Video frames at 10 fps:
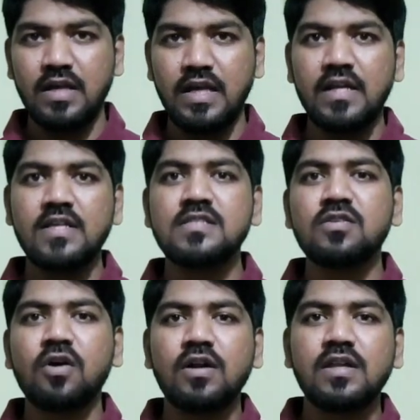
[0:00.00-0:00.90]
it is
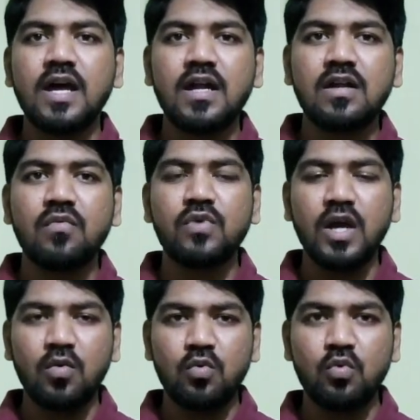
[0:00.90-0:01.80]
not that we
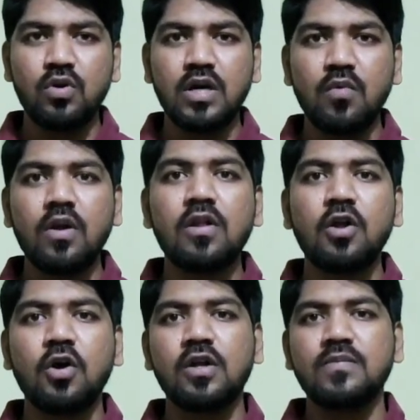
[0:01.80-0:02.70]
have to cover a
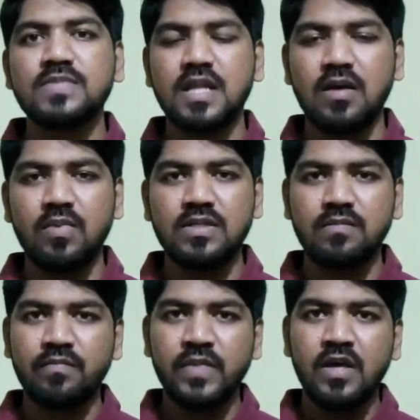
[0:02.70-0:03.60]
lot of syllabus.
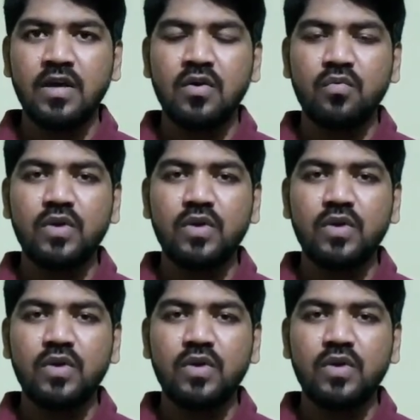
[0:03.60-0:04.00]
We